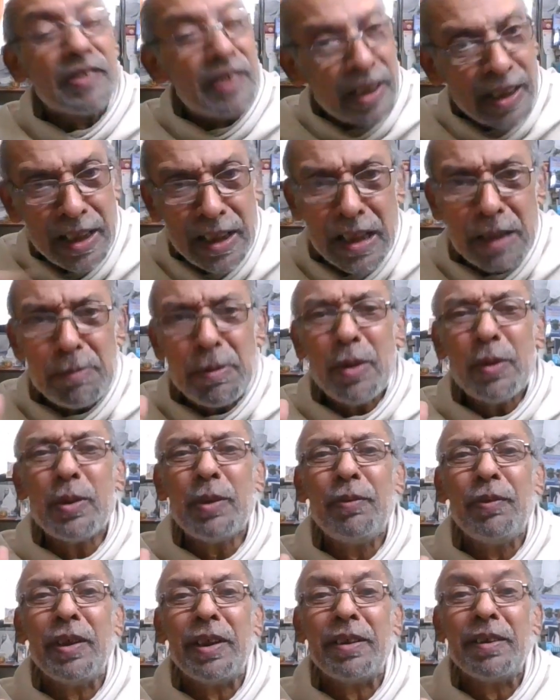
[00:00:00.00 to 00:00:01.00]
They can come out
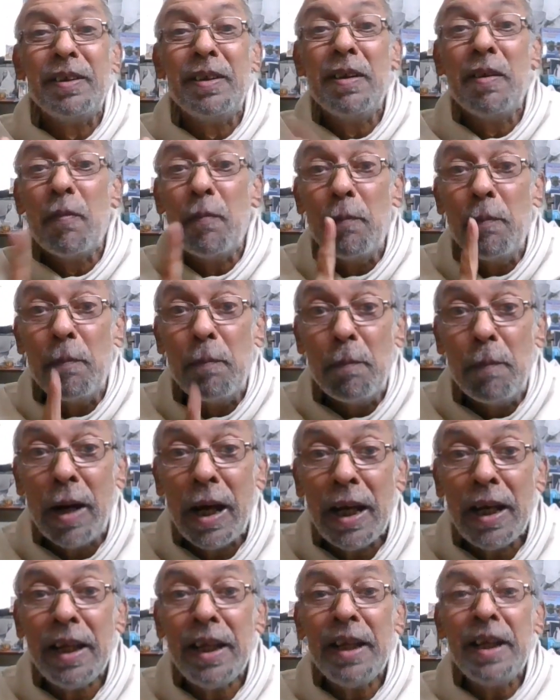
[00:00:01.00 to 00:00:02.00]
of it
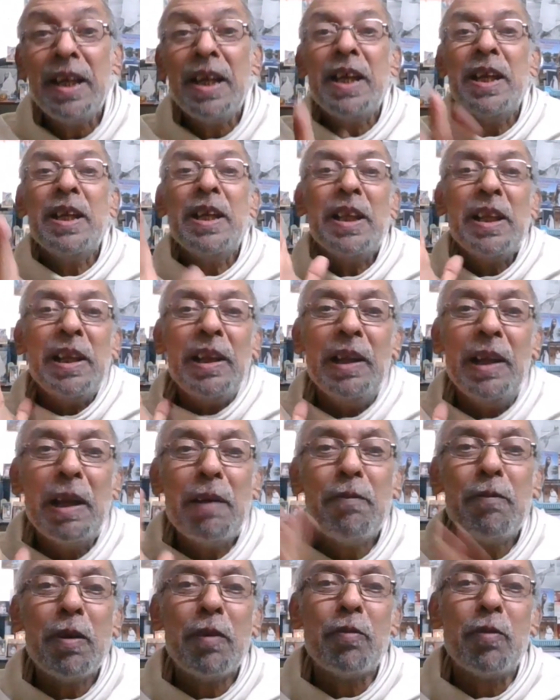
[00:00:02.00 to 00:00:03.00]
by
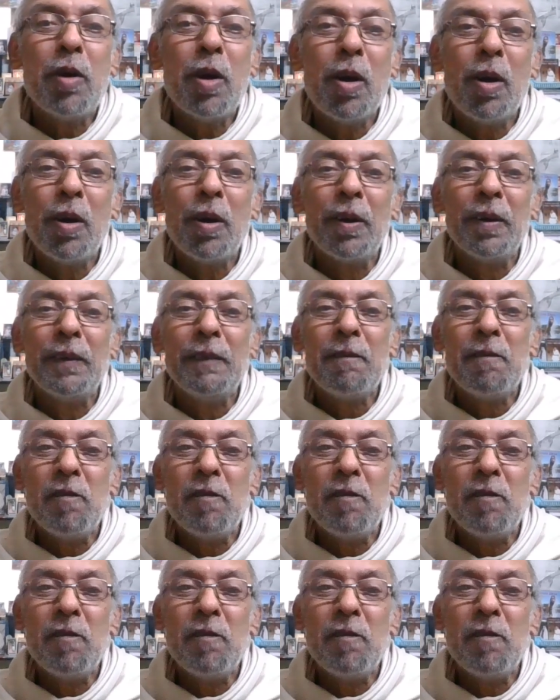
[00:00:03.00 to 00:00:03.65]
love of God.